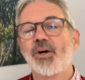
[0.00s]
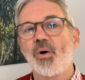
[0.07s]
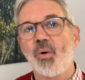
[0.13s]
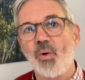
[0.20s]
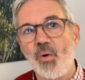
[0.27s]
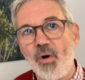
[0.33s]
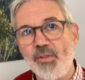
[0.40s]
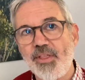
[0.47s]

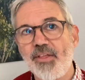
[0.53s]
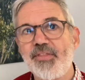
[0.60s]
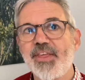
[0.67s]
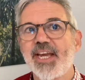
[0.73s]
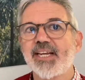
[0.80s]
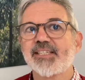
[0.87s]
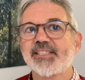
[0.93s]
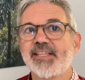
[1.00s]
all the
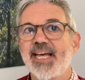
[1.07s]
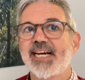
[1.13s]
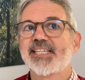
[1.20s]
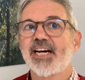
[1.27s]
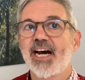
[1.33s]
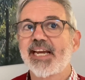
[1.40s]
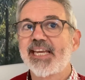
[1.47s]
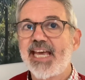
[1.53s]
things that
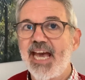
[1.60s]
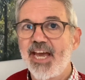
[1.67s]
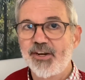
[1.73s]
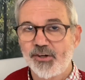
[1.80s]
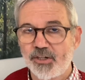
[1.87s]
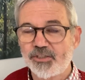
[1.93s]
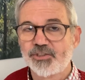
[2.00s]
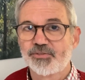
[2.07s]
I
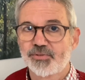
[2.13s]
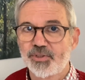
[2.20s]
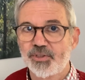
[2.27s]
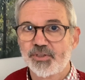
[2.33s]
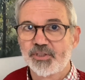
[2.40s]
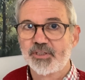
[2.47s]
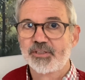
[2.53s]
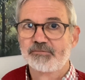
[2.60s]
cannot
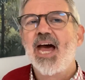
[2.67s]
draw,